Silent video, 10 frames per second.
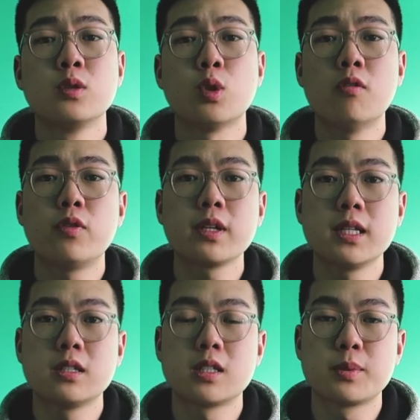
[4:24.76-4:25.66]
Don't
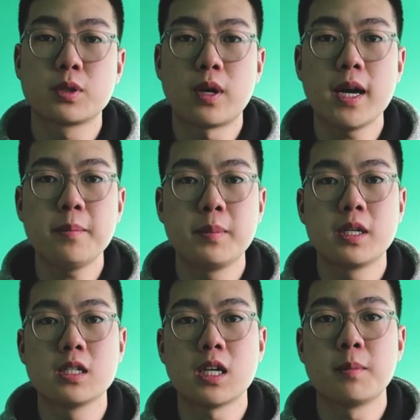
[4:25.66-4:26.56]
forget to subscribe
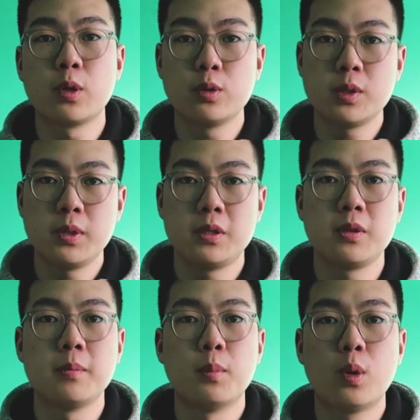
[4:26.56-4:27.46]
because I'm going to be
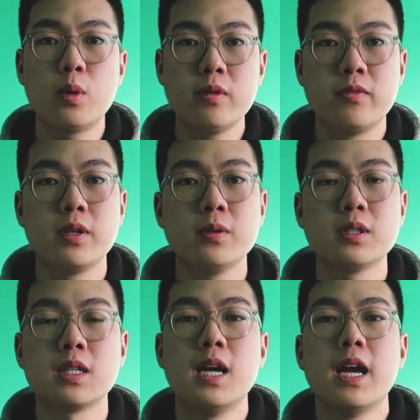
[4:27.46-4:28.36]
doing more
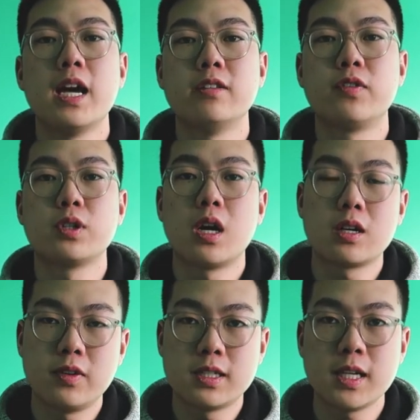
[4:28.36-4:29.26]
reviews and
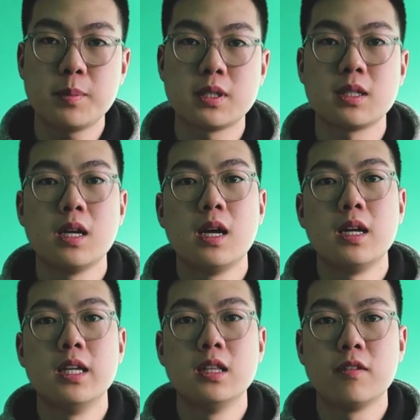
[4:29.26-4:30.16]
photography tips
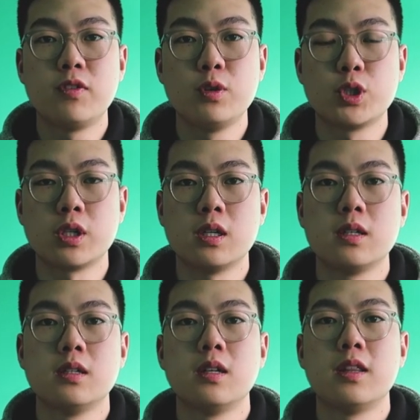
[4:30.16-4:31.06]
in the
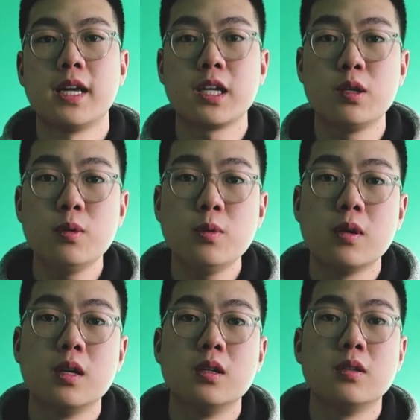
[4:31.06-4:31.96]
future. Thank you.